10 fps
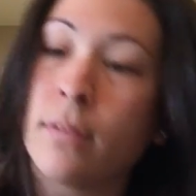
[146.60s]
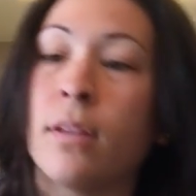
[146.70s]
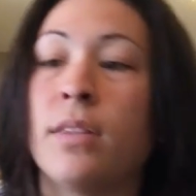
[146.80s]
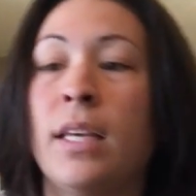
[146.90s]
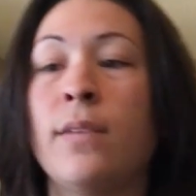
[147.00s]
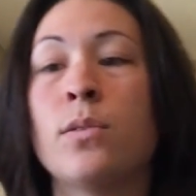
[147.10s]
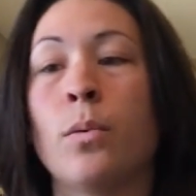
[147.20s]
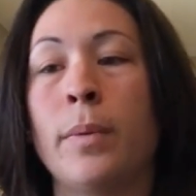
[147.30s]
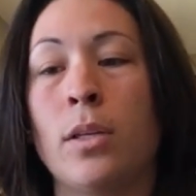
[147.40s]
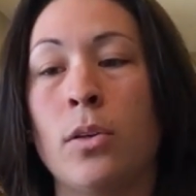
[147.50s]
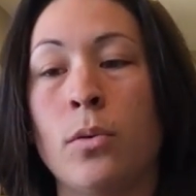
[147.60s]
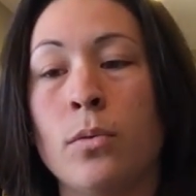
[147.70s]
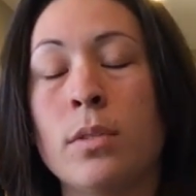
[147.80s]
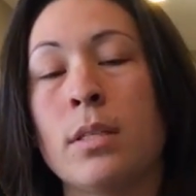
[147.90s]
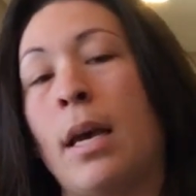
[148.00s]
The thieves will be
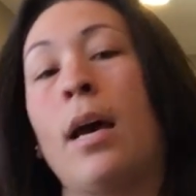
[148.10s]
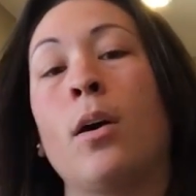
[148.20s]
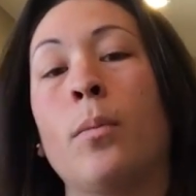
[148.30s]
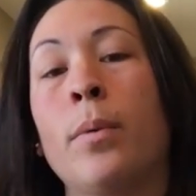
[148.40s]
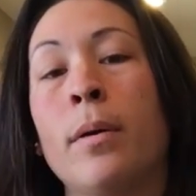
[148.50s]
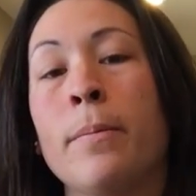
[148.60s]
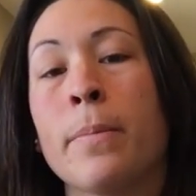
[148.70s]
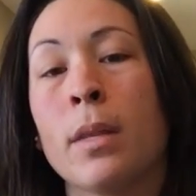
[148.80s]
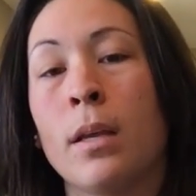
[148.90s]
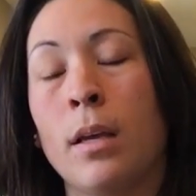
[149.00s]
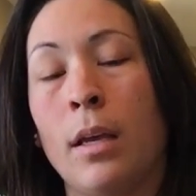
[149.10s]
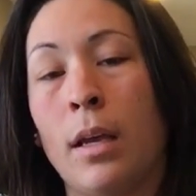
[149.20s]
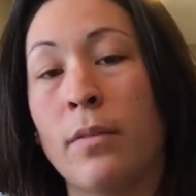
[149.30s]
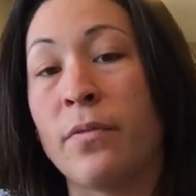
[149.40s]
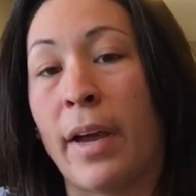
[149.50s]
used to help
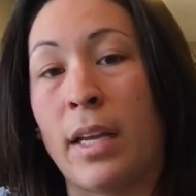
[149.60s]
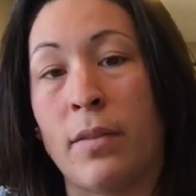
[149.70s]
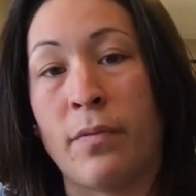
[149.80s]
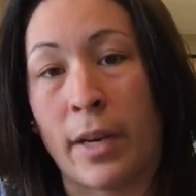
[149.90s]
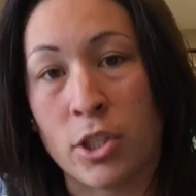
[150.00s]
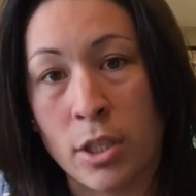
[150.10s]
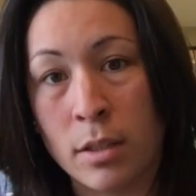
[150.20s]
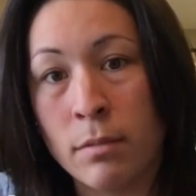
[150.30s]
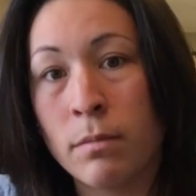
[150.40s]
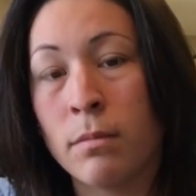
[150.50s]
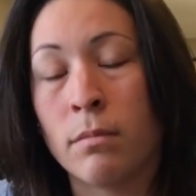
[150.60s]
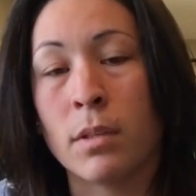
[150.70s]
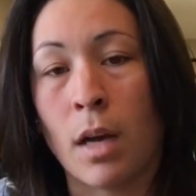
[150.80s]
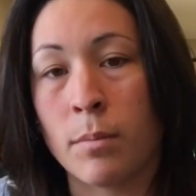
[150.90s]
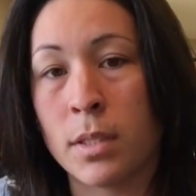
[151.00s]
fight infection,
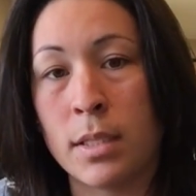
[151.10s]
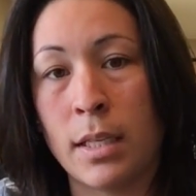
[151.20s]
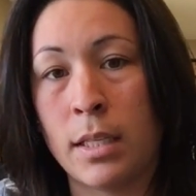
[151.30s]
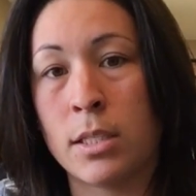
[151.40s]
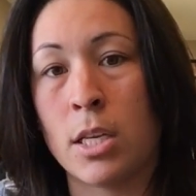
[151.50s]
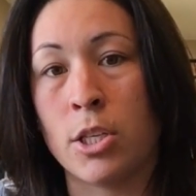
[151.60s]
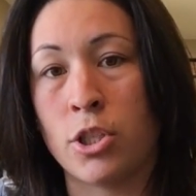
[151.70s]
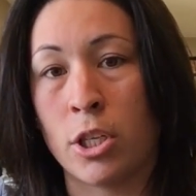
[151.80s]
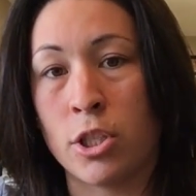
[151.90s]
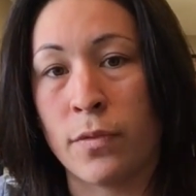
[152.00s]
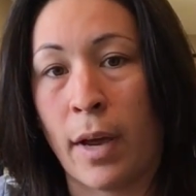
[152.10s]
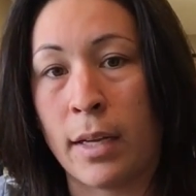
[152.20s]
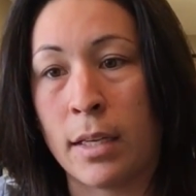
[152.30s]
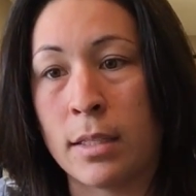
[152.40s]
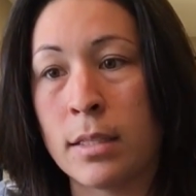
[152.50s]
gum disease,
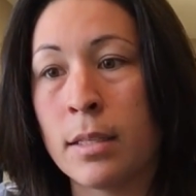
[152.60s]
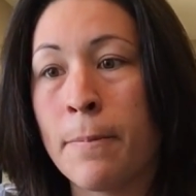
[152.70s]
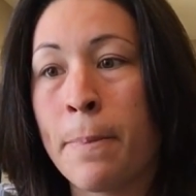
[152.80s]
gingivitis,